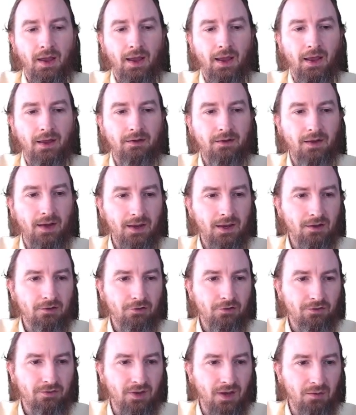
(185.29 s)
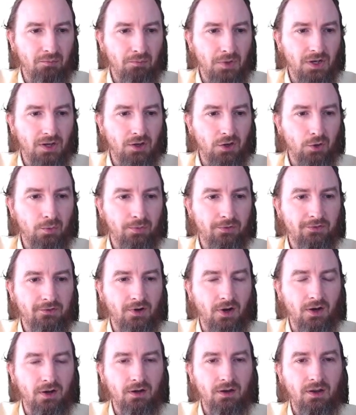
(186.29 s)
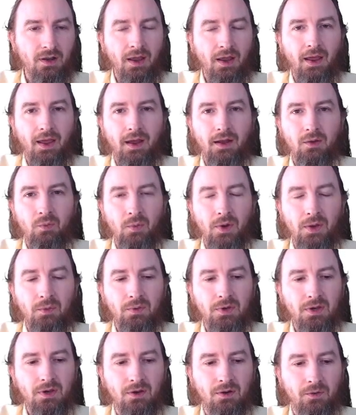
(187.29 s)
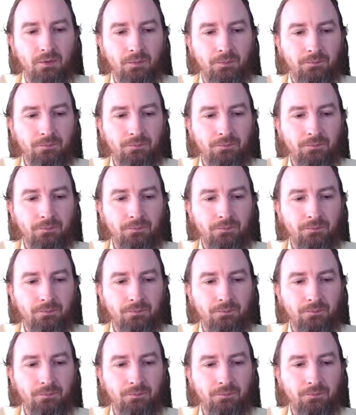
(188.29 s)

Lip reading: and I can just say Minikube start, and away we go.